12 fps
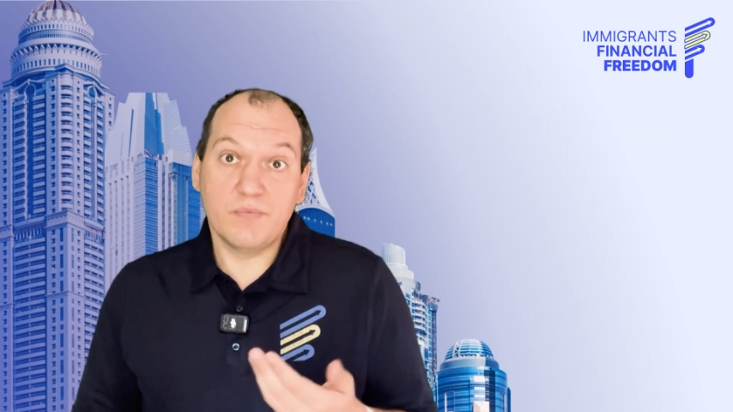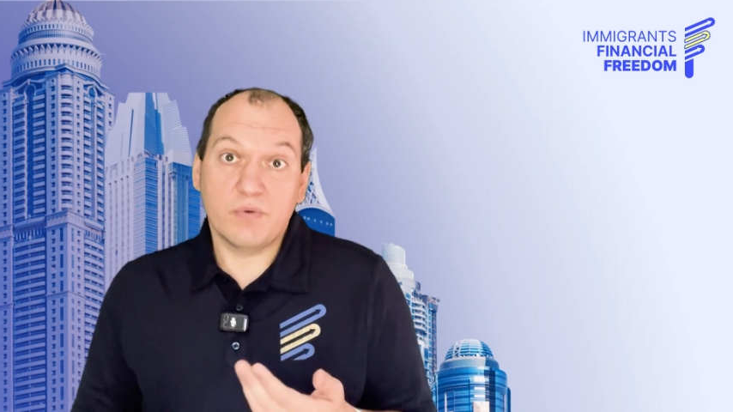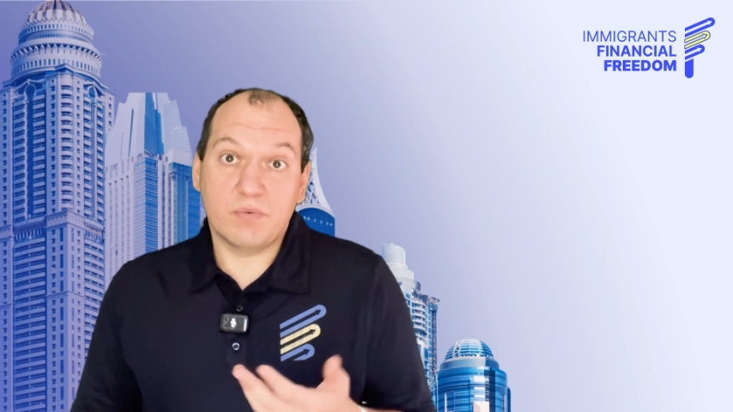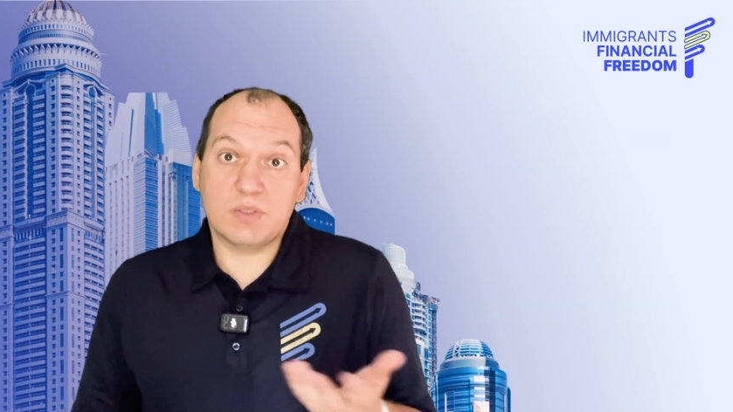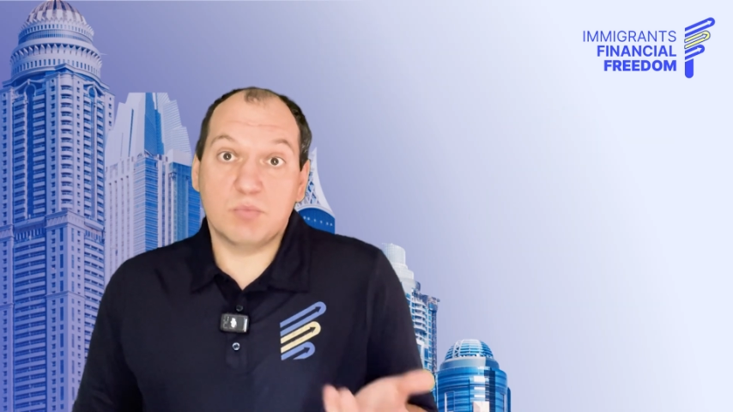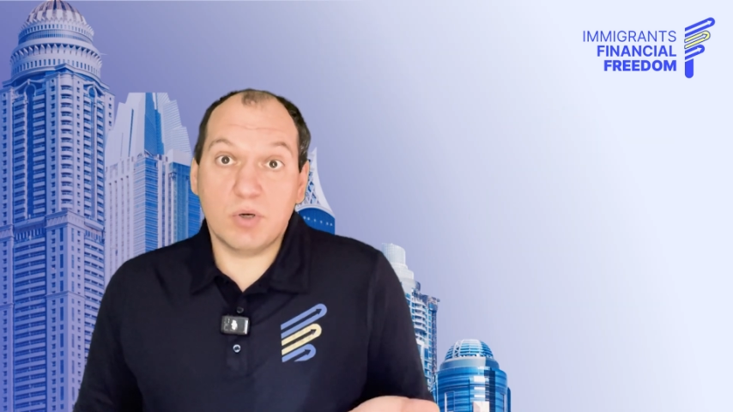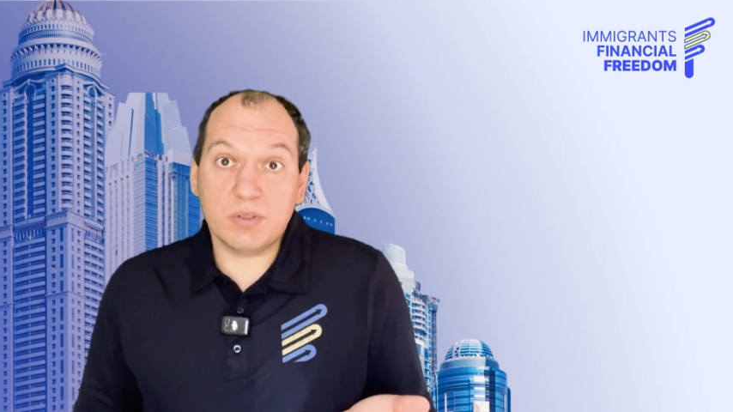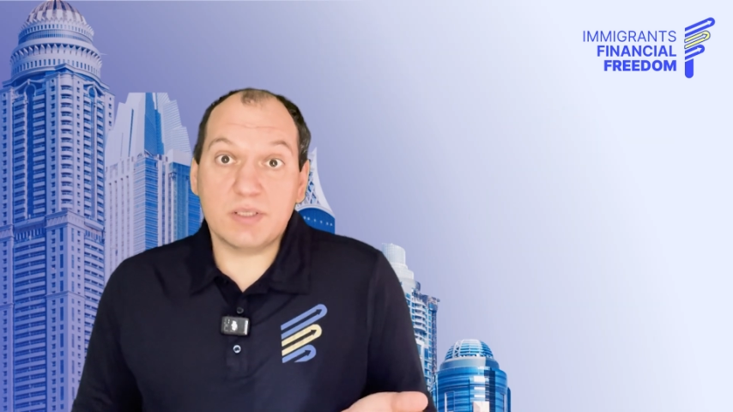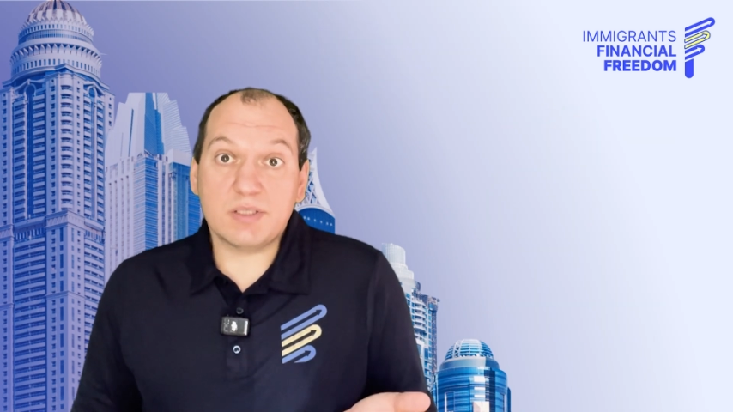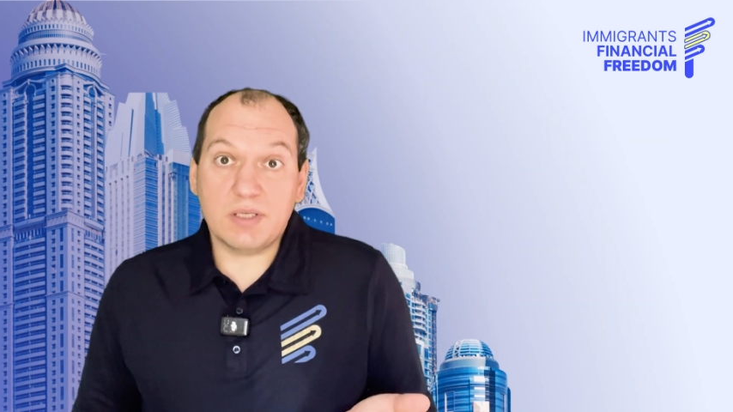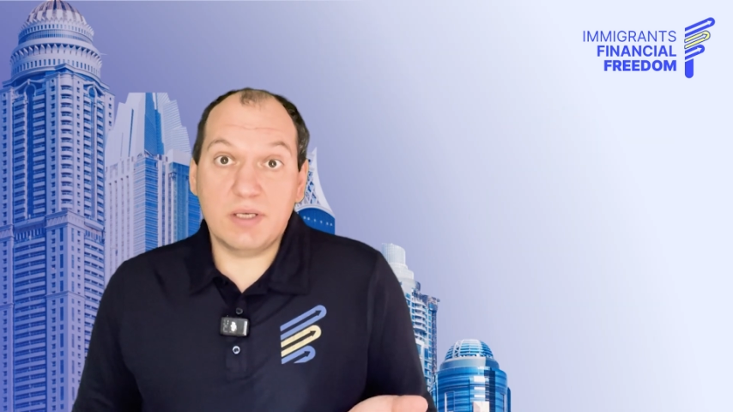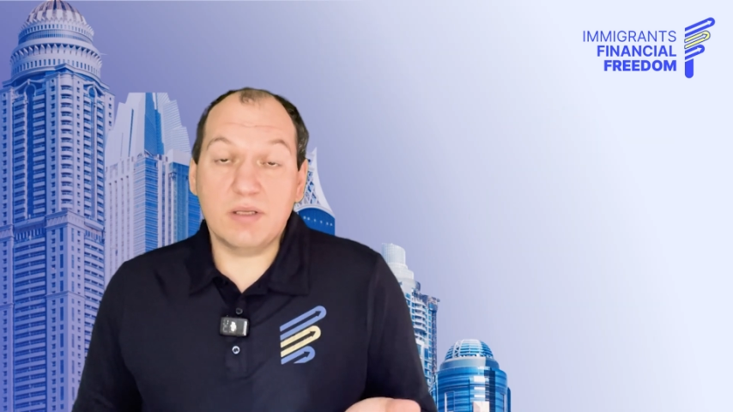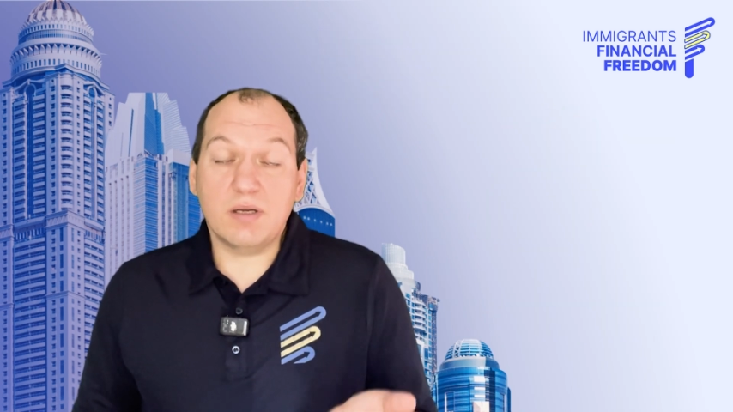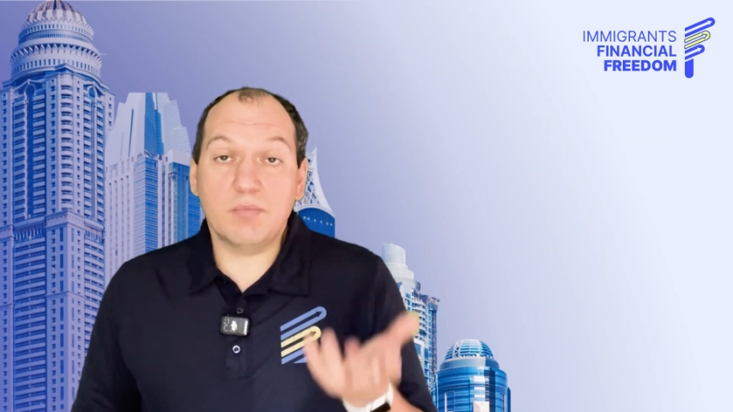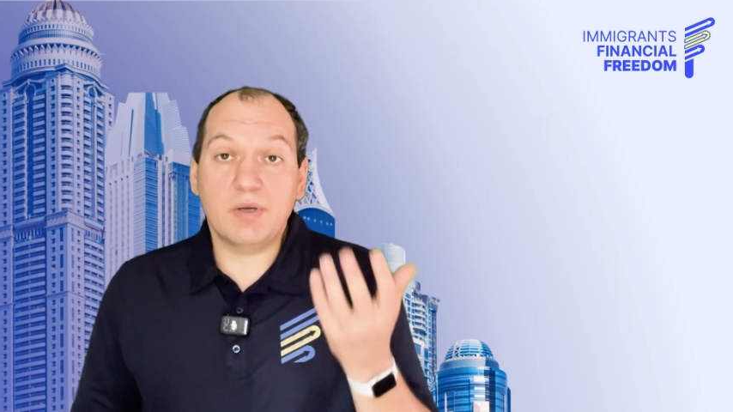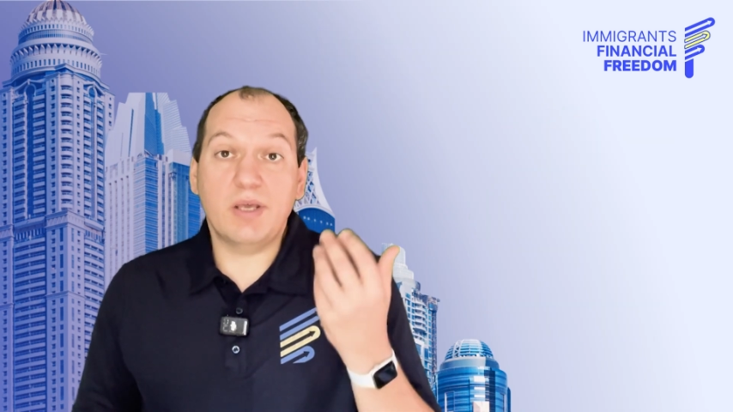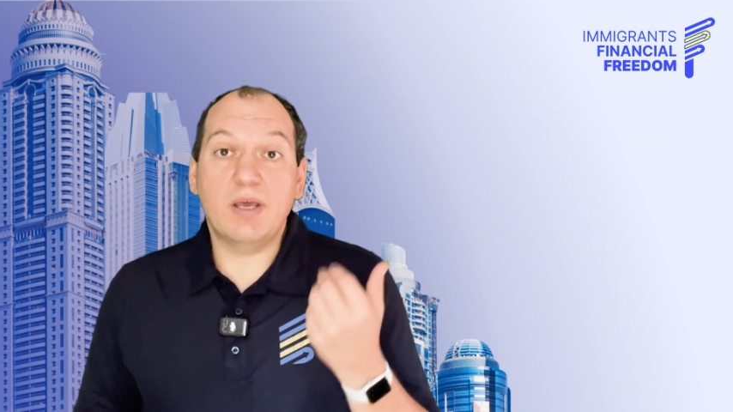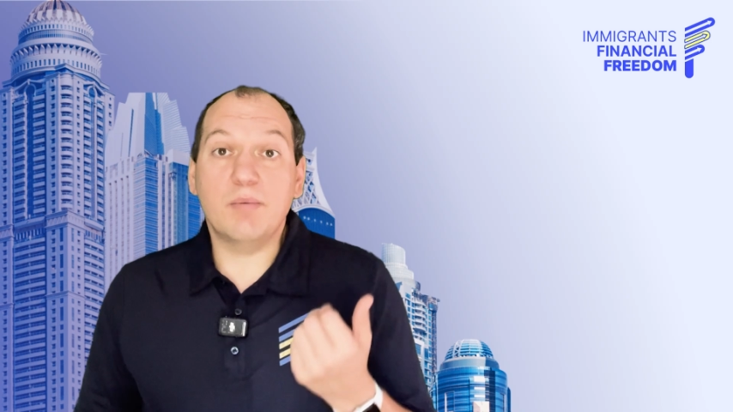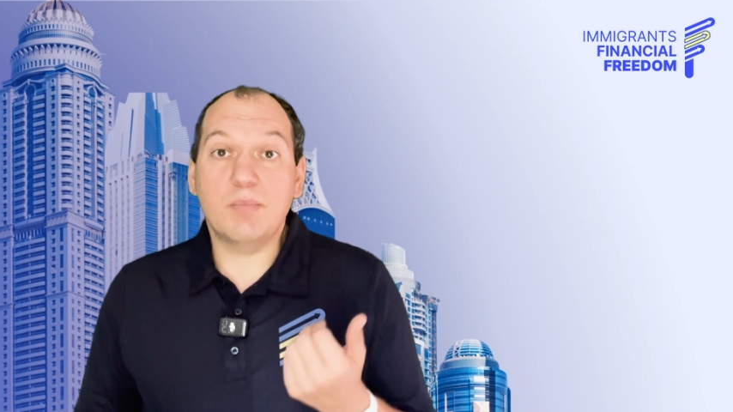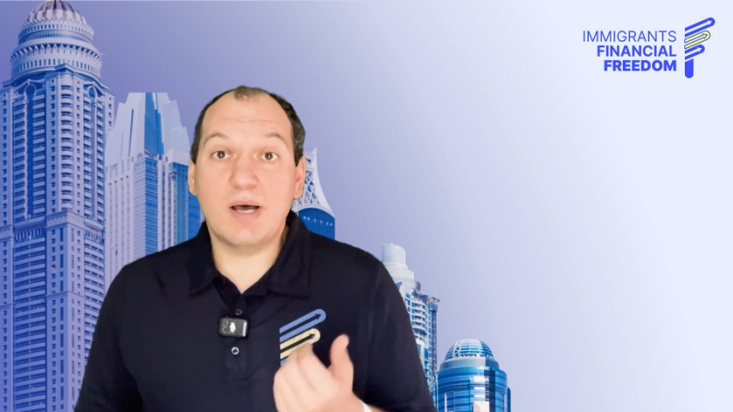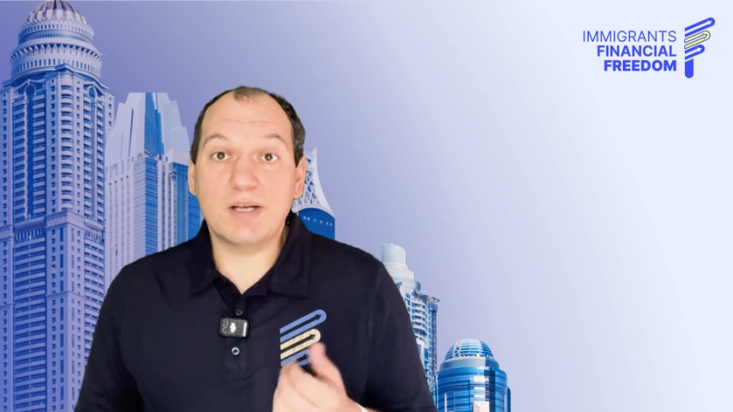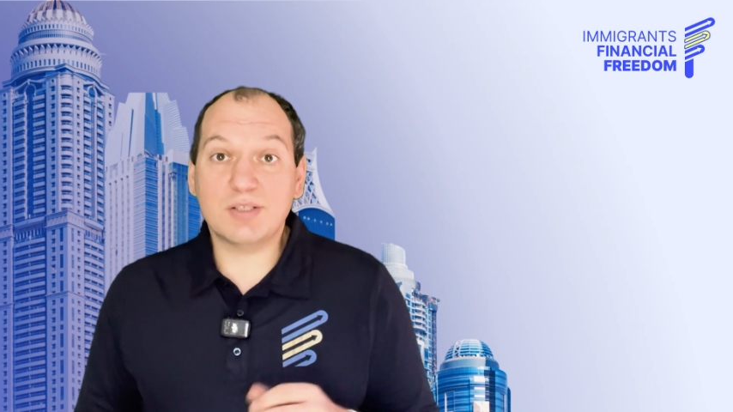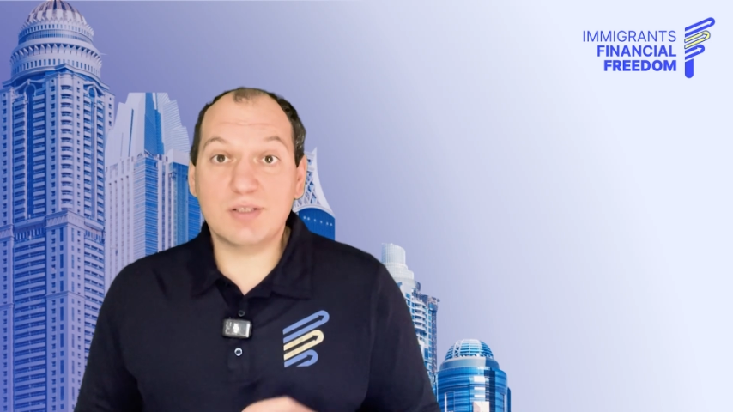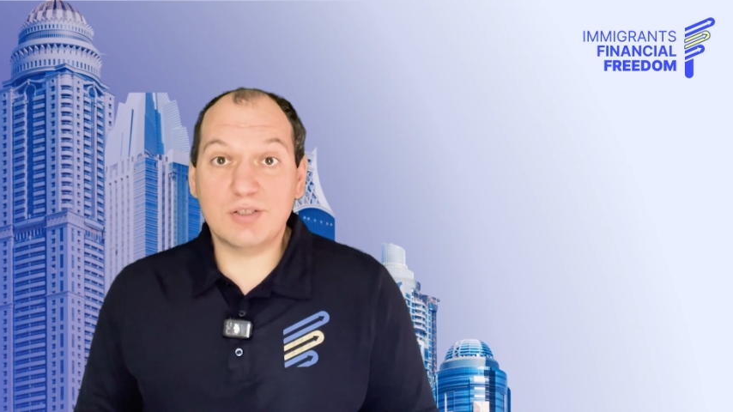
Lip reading: with modest income he amassed